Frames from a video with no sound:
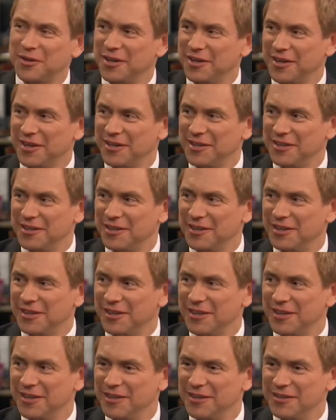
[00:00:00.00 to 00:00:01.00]
Canadian,
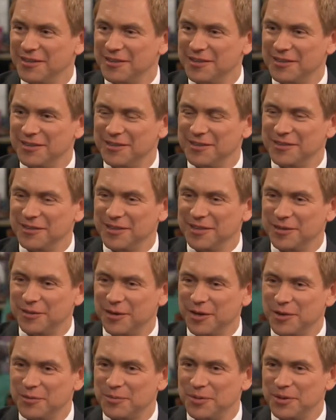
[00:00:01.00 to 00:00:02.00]
the, uh, the the late
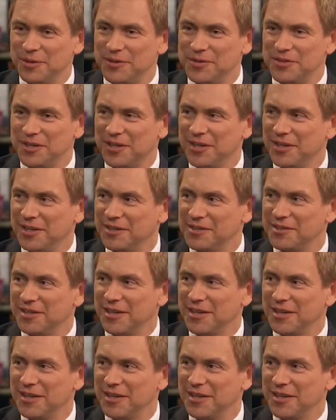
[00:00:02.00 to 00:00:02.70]
great Peter Jennings.